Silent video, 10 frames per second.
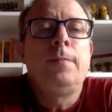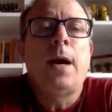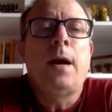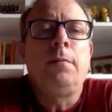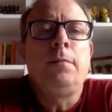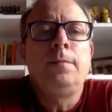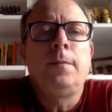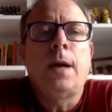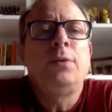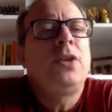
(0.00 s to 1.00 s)
I
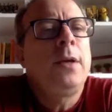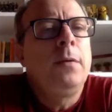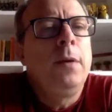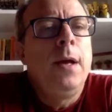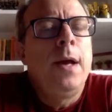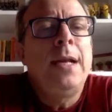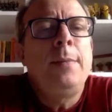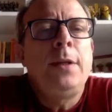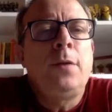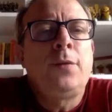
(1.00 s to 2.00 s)
would say, a little
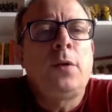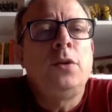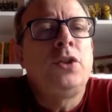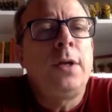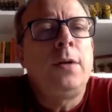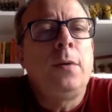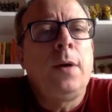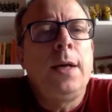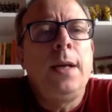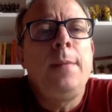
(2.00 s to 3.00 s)
bit of concern or
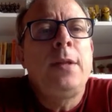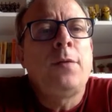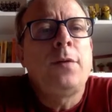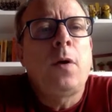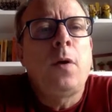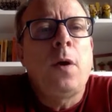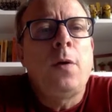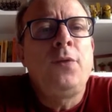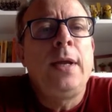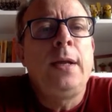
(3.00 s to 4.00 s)
a little bit of
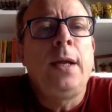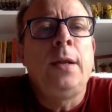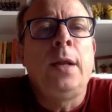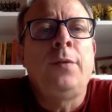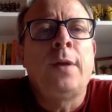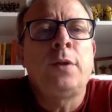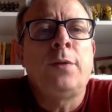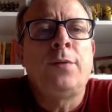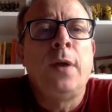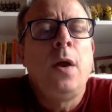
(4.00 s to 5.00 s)
conflict in terms of